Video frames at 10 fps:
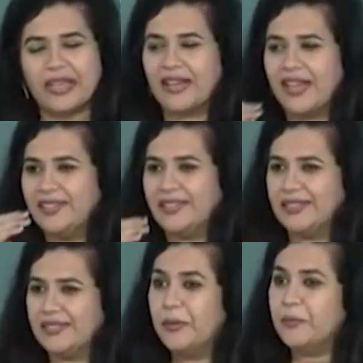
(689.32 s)

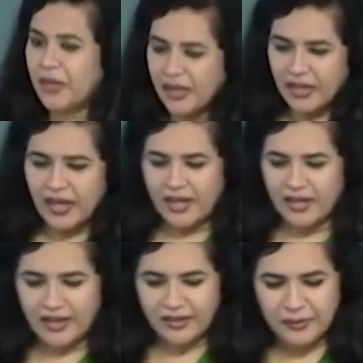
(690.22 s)
writers. So, uh,
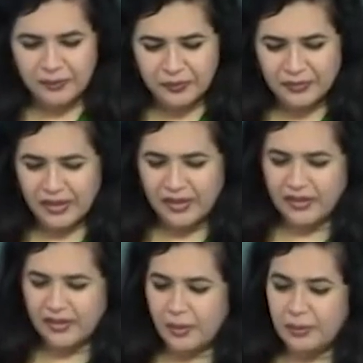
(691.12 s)
um, uh,
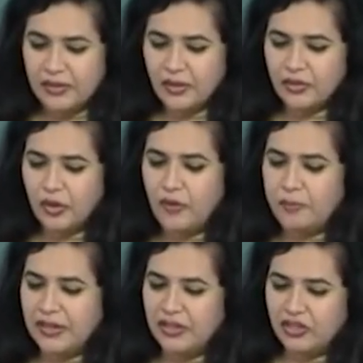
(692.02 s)
the mise-en-scène of
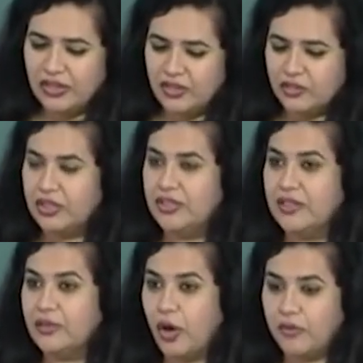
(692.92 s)
Parisian streets
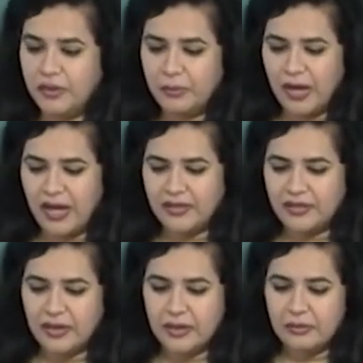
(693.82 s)
and coffee
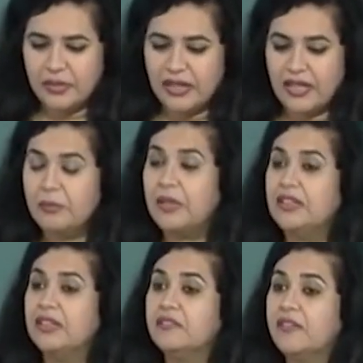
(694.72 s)
bars became a
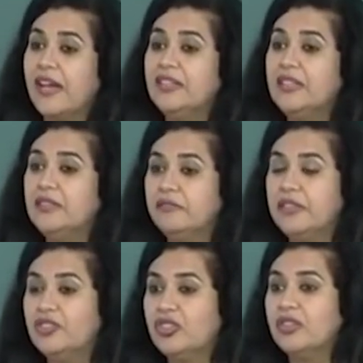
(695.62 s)
defining
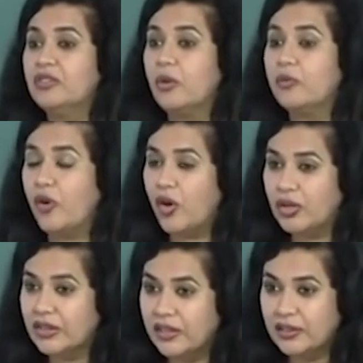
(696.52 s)
features of
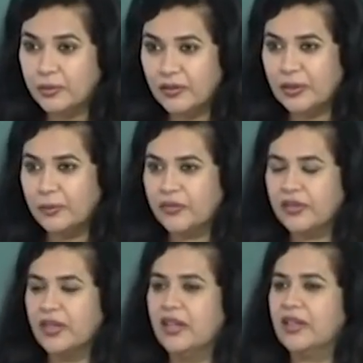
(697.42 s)
all these films.